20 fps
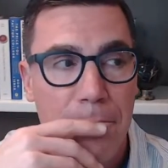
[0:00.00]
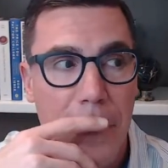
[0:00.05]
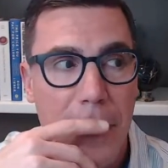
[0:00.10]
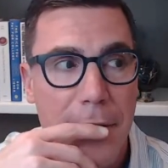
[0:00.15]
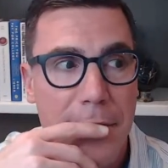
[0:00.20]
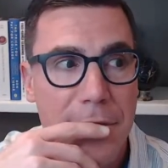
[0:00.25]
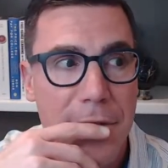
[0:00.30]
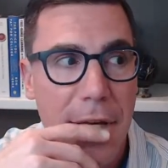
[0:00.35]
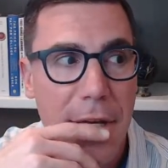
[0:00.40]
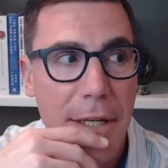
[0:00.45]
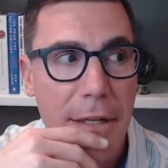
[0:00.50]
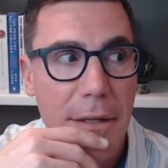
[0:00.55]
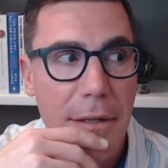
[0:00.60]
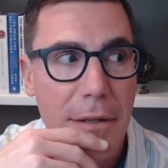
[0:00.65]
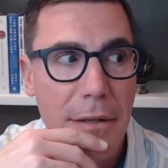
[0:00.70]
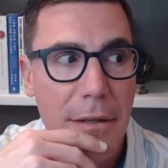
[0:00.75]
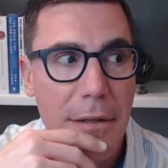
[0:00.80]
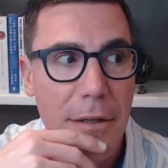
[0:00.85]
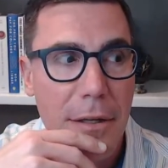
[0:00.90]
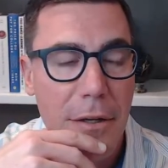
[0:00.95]
is that
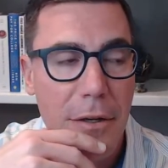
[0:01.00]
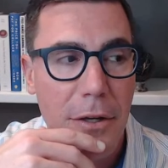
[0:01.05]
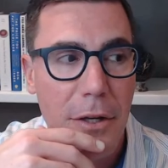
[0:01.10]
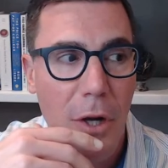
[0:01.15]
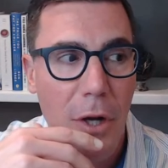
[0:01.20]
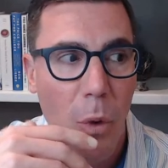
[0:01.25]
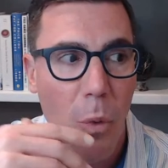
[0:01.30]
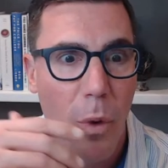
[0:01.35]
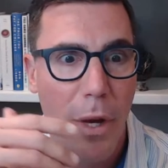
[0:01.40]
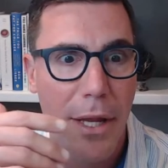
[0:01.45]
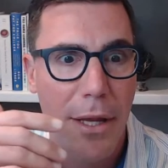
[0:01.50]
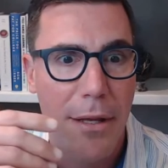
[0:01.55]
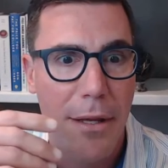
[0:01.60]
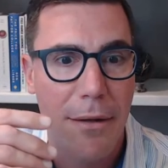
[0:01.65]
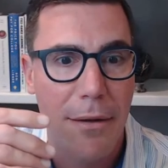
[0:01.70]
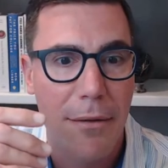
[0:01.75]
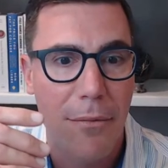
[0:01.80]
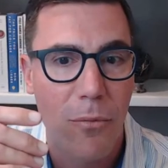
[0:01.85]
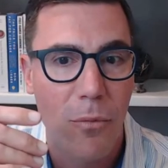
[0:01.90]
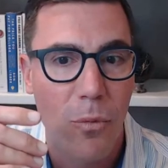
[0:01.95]
you know
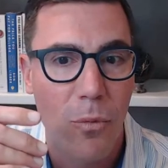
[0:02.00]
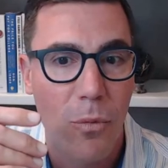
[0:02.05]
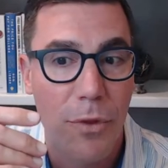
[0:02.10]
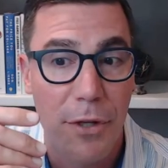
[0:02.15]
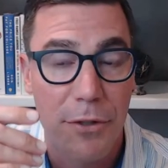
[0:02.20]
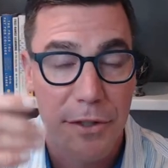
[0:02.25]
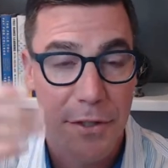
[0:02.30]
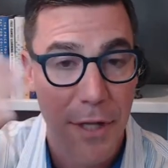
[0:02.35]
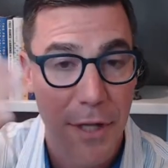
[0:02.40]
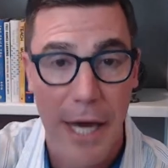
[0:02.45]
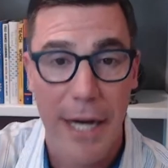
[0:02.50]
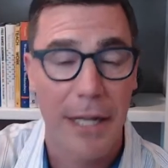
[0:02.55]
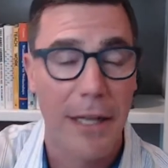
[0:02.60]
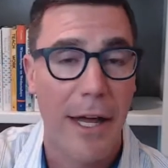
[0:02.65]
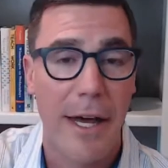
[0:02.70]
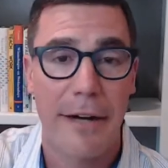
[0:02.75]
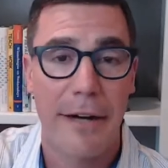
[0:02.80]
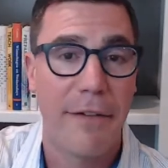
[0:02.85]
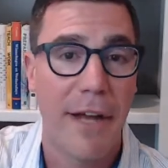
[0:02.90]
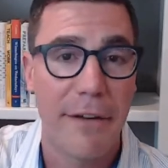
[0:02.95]
we there's not a
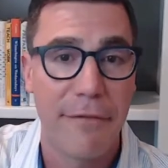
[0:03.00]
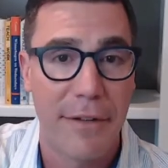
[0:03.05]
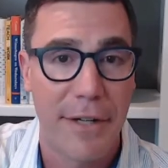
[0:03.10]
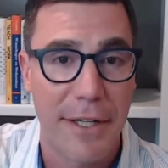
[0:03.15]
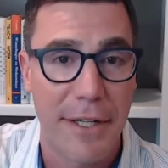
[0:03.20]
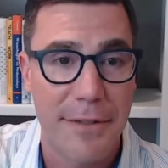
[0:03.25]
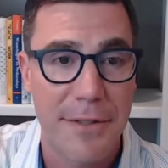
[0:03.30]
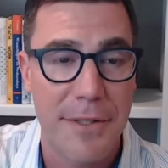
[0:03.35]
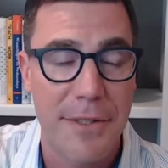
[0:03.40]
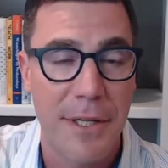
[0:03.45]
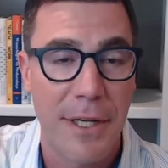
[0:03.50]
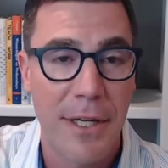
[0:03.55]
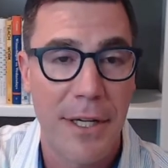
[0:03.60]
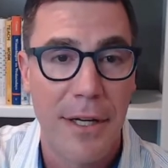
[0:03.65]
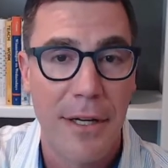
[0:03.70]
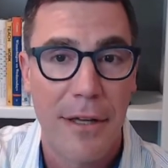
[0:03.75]
lot of evidence